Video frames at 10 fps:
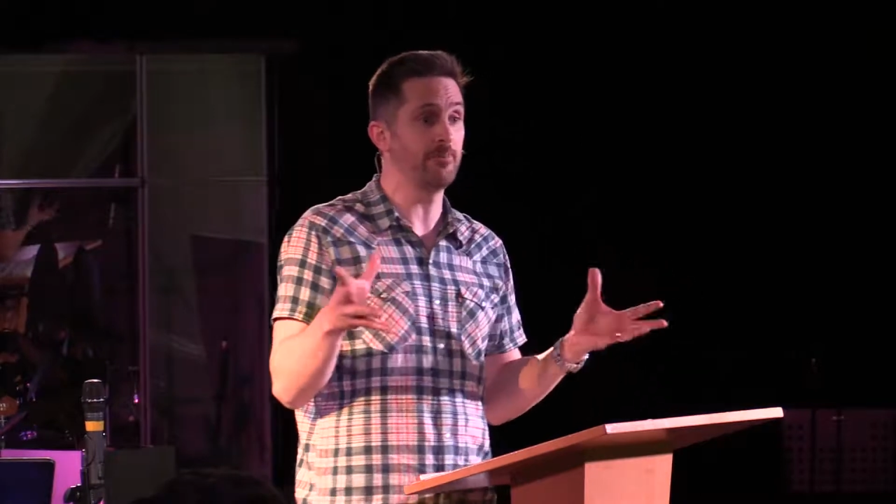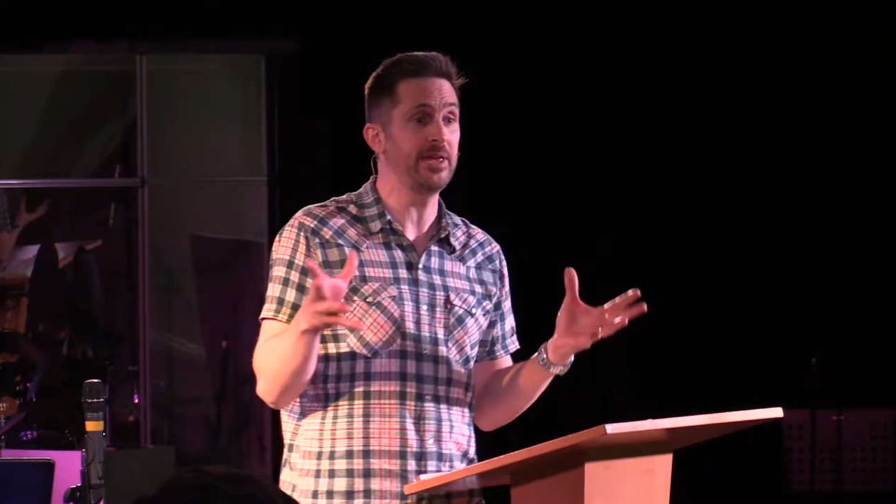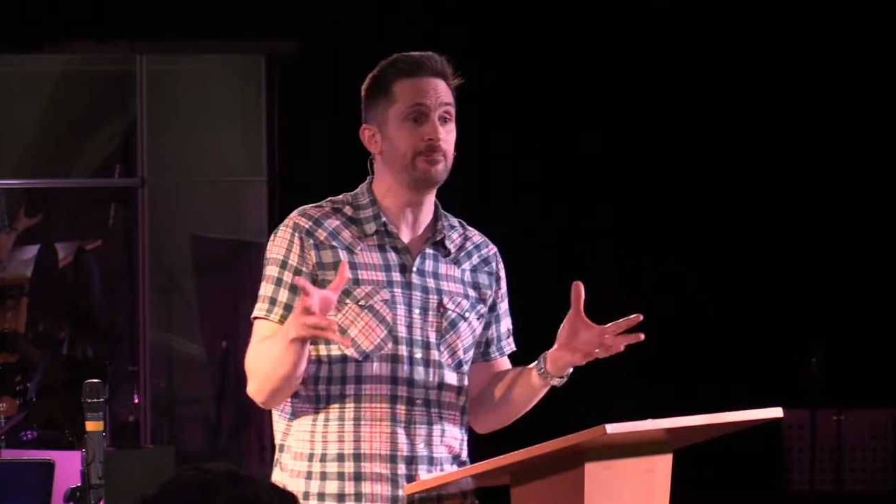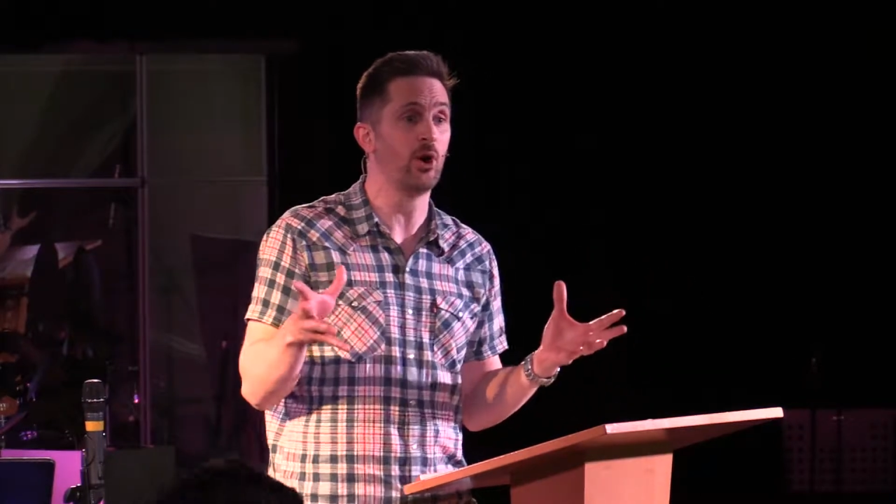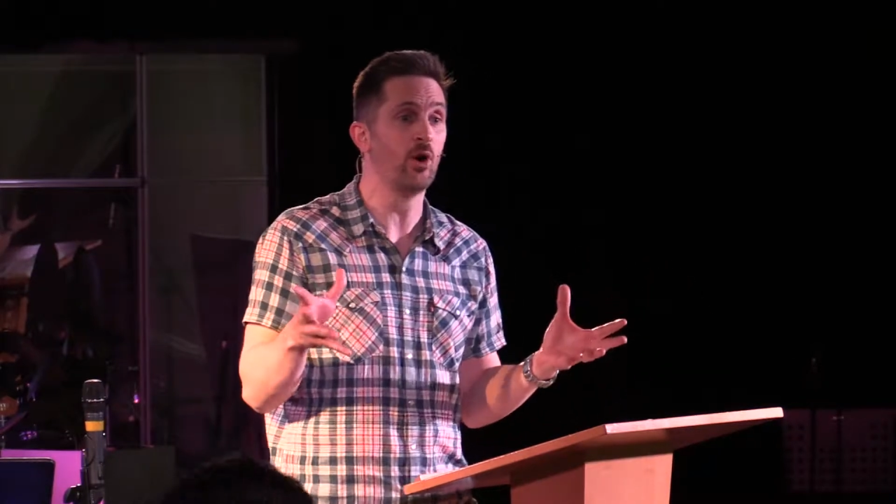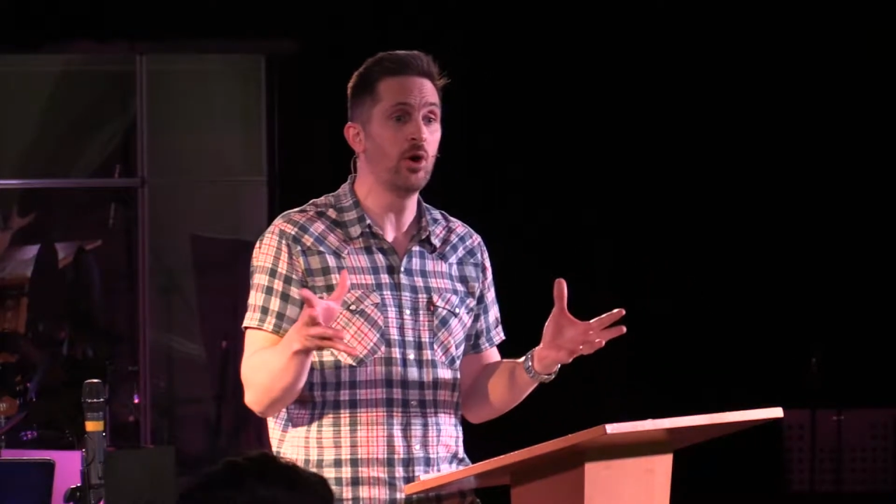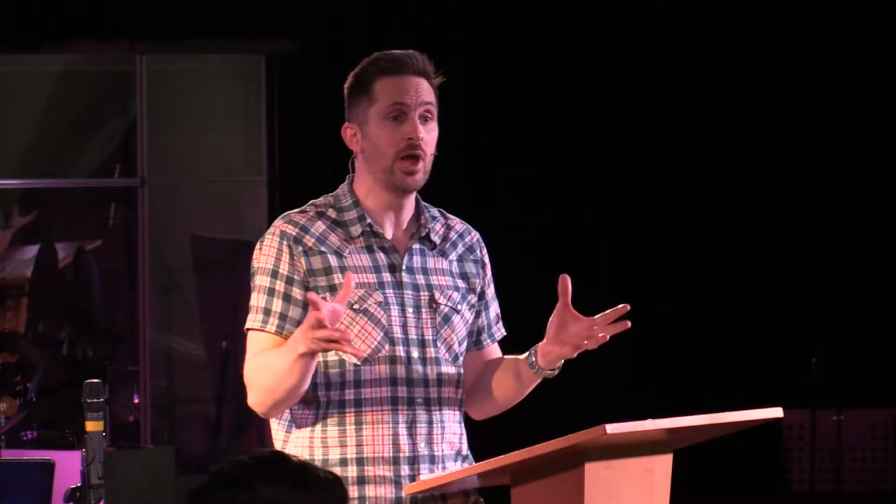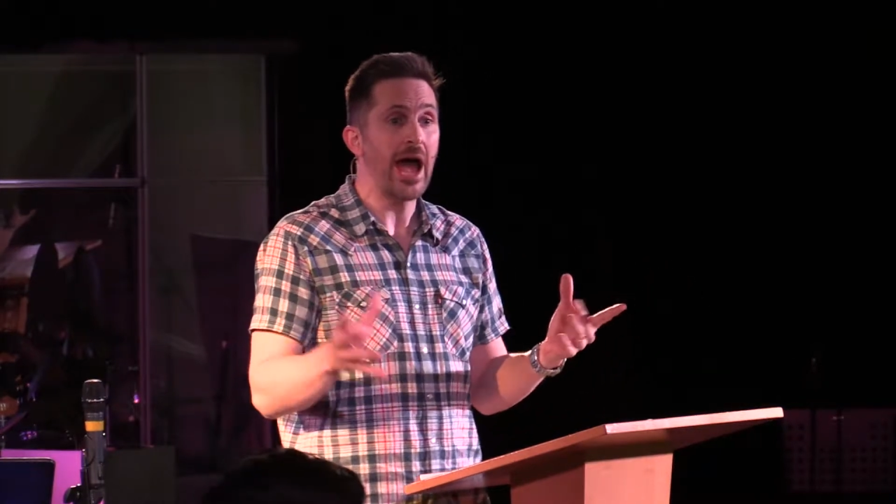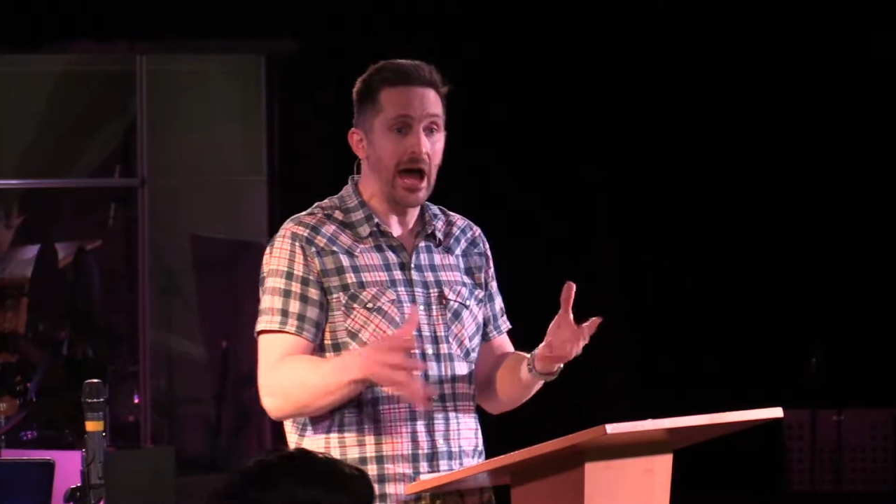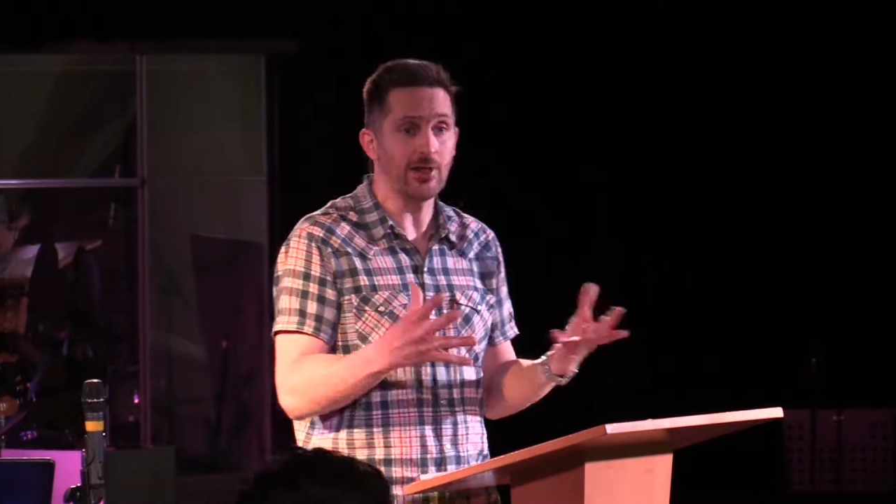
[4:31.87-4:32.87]
people,
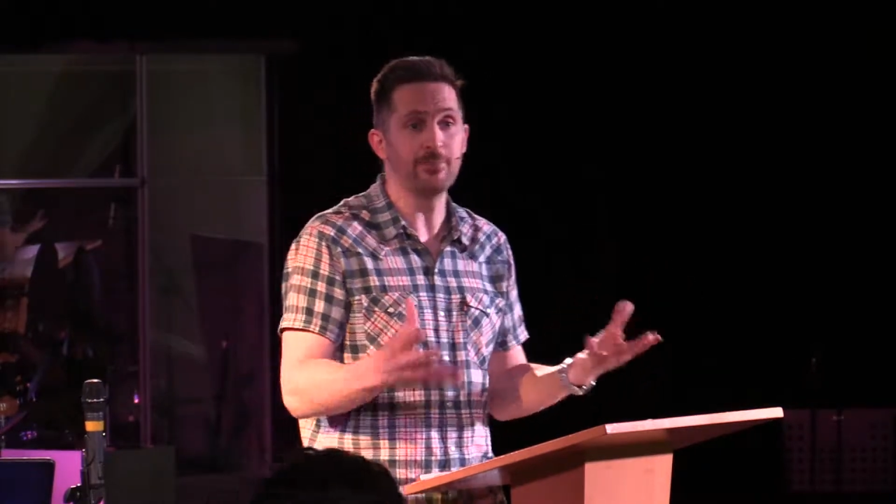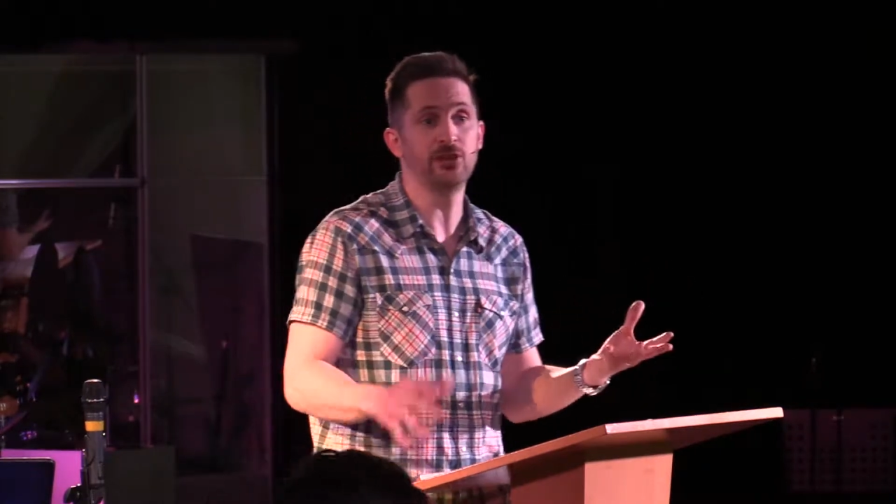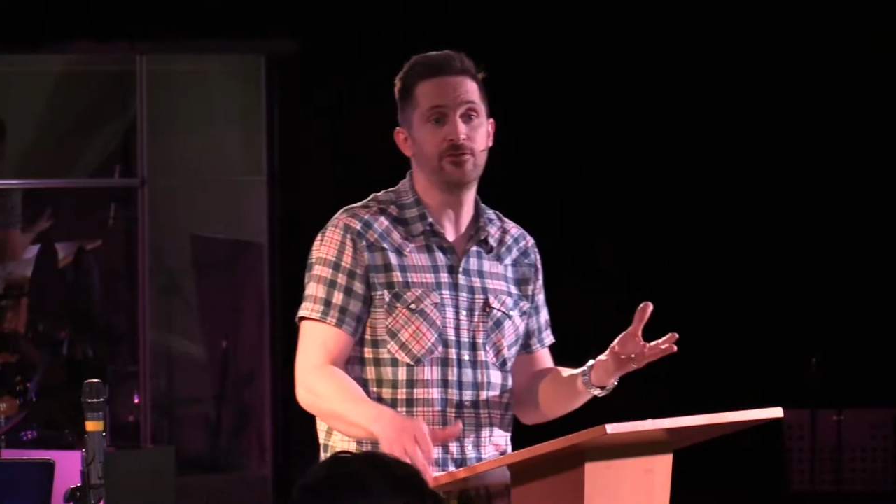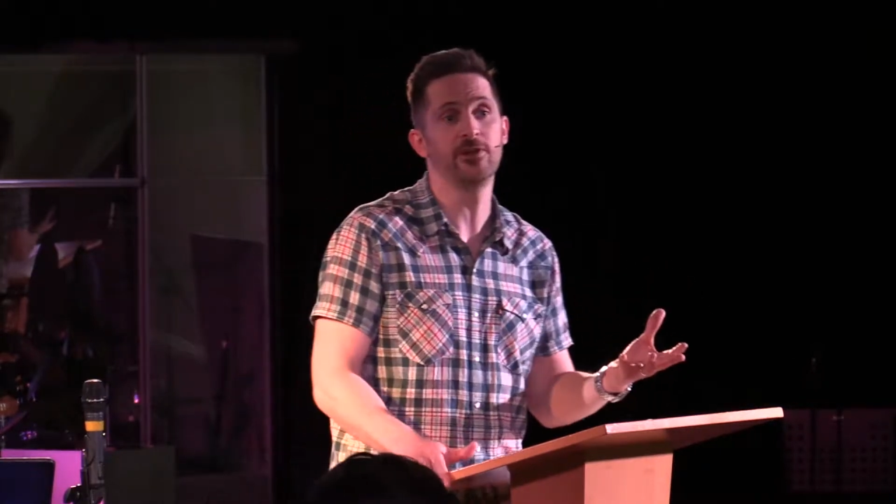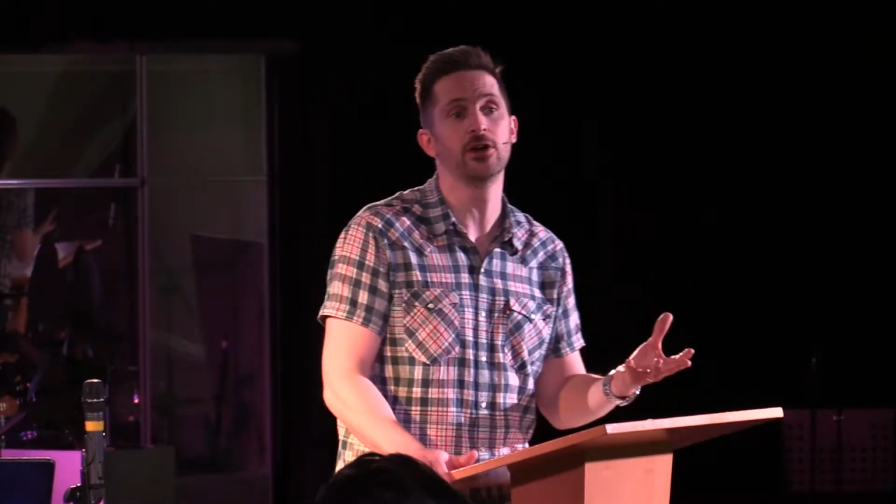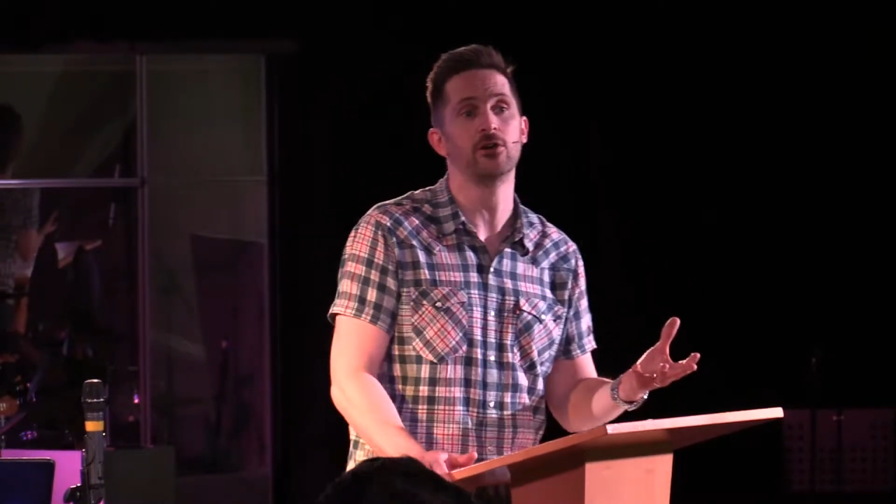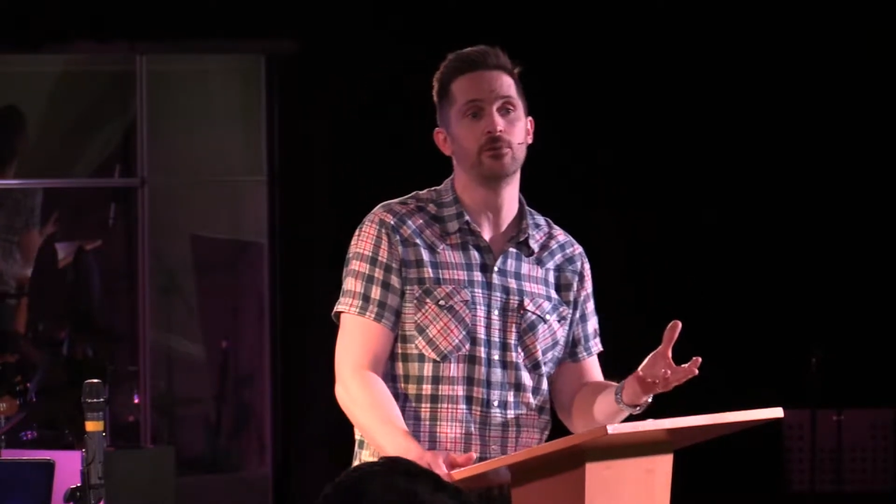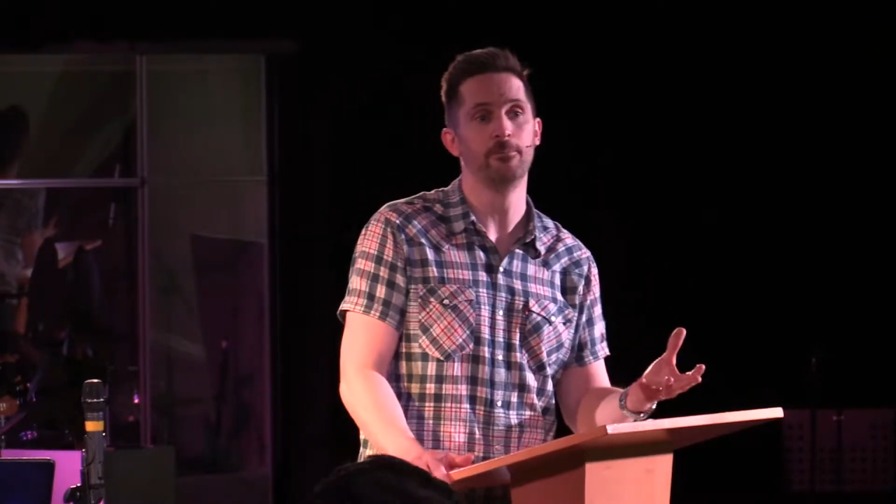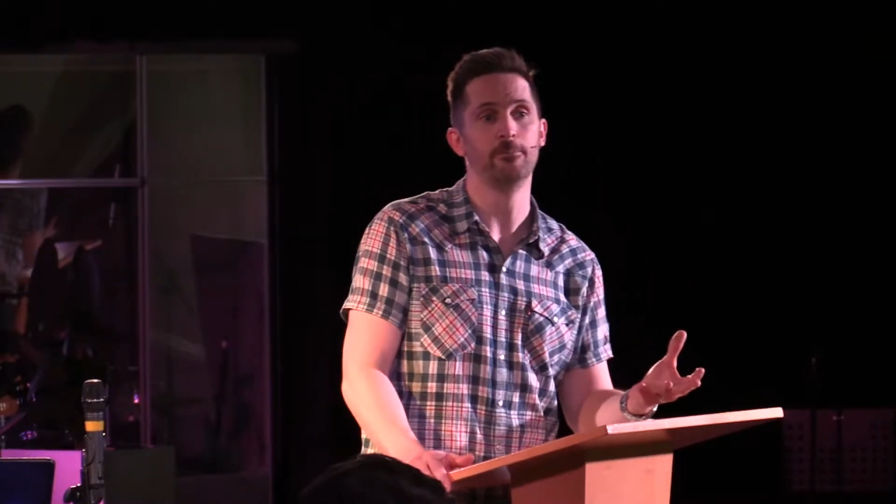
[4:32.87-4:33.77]
how do they make you feel?